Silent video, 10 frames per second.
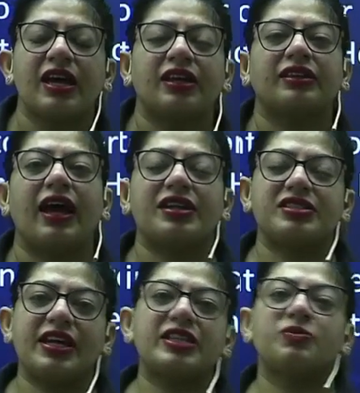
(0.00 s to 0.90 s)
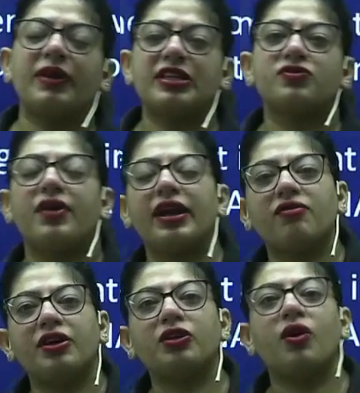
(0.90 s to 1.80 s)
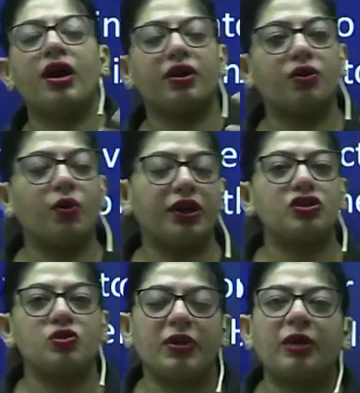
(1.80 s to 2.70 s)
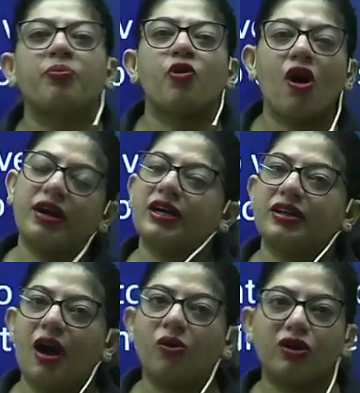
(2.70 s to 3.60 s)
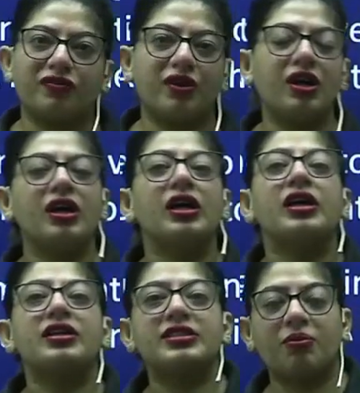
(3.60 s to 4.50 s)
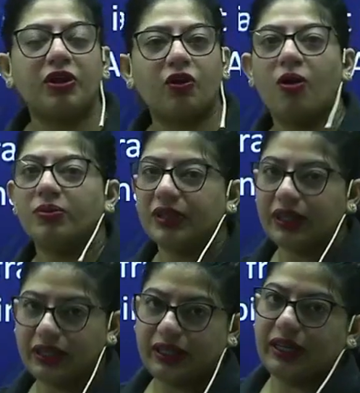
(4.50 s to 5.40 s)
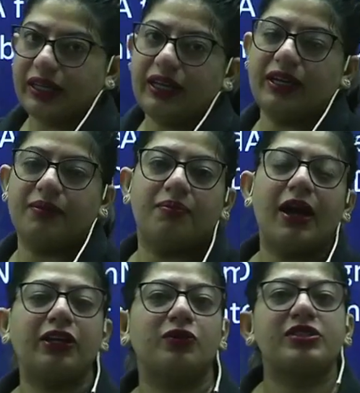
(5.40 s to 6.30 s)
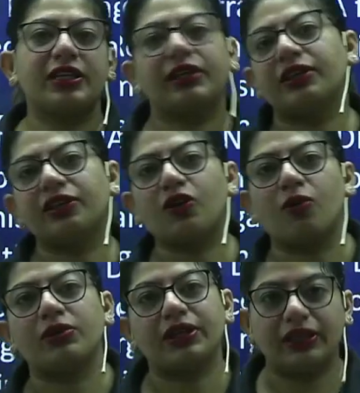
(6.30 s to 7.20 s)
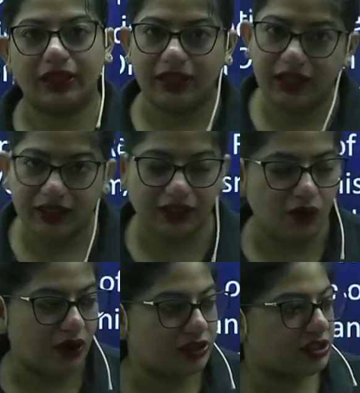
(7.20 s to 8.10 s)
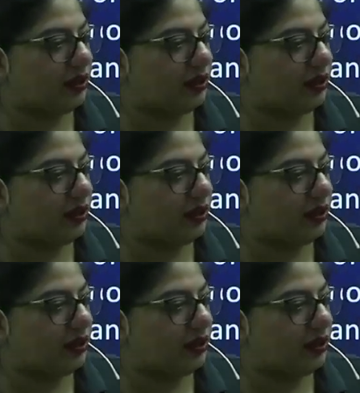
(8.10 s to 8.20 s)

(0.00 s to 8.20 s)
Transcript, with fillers: that takes place whenever you are going to make product out of a some recombinant DNA by using recombinant DNA technology.